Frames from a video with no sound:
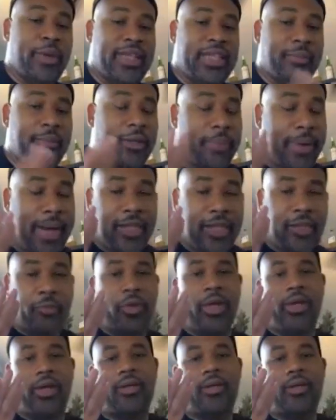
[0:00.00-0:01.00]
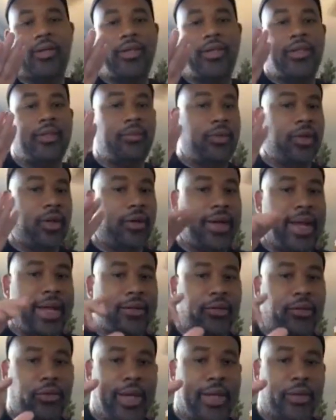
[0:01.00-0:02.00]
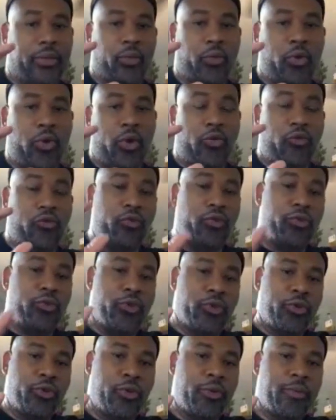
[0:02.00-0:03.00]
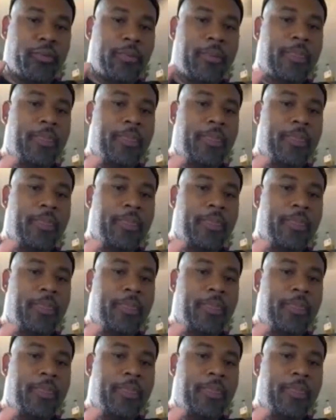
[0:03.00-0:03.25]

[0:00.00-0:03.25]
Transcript: Metim place moi, yo, that word voodoo